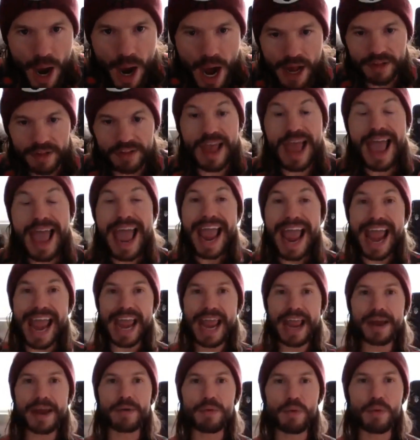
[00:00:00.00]
You're the boss.
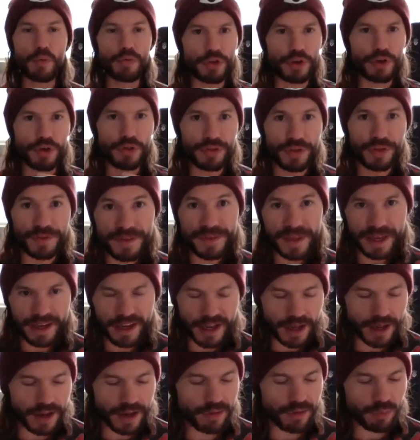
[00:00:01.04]
And the thing
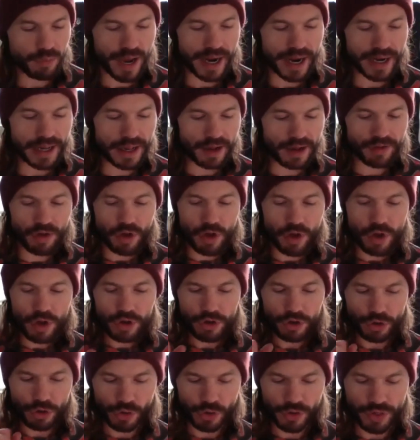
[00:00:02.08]
is, right, is
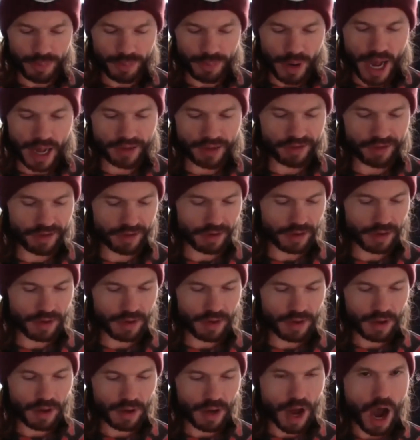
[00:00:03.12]
you're the boss
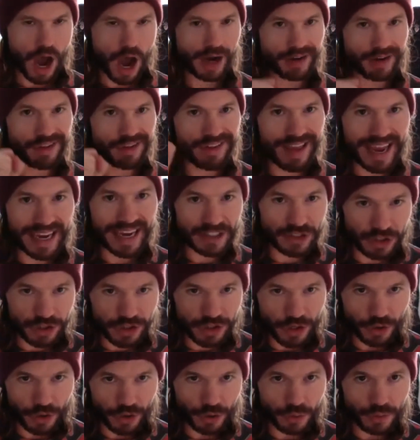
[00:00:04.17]
on stage
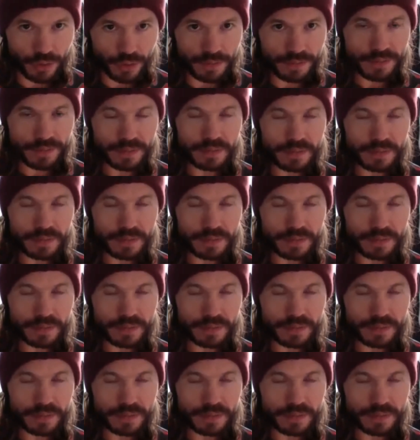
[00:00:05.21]
too.